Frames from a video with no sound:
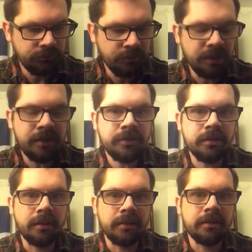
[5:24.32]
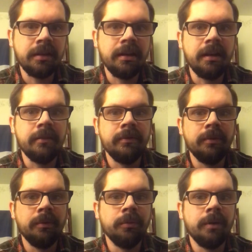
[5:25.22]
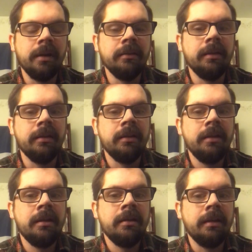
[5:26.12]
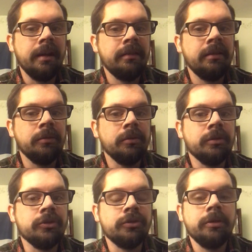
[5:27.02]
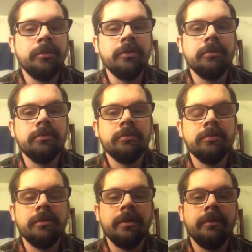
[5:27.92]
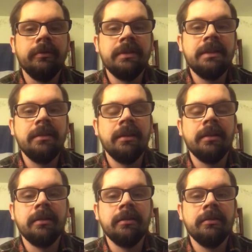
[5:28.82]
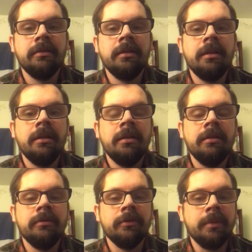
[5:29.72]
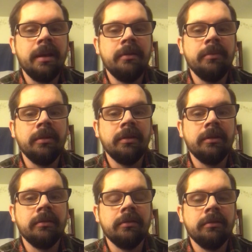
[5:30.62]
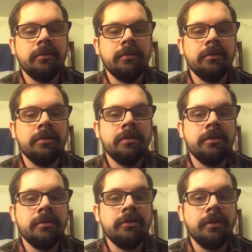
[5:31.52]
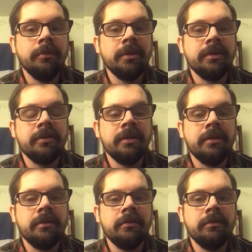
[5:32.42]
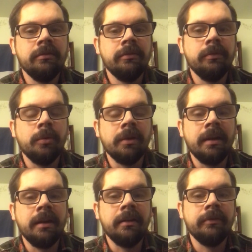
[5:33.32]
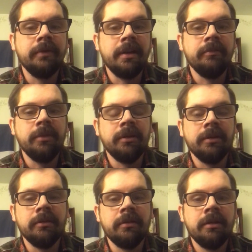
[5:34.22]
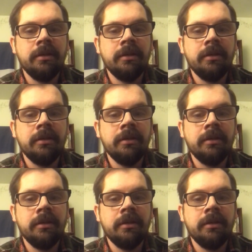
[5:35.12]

But that's just the list I have that I think will contribute to the decline from 8 million to, I'm going to say, 4.5, 5 million